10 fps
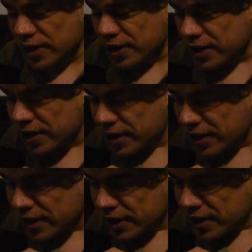here?
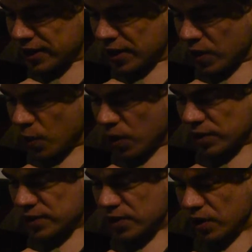Well,
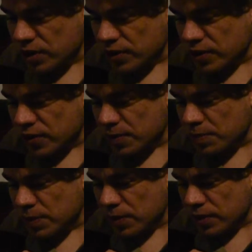there's a lot of different
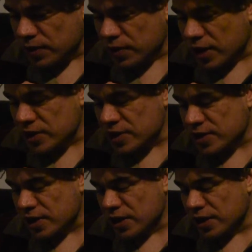people of different ages
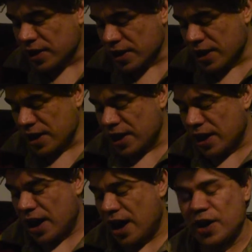here.
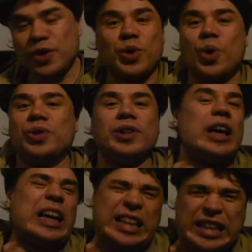I don't know.
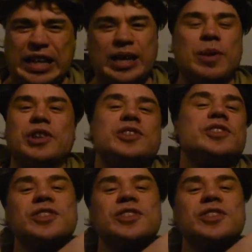Imagine it's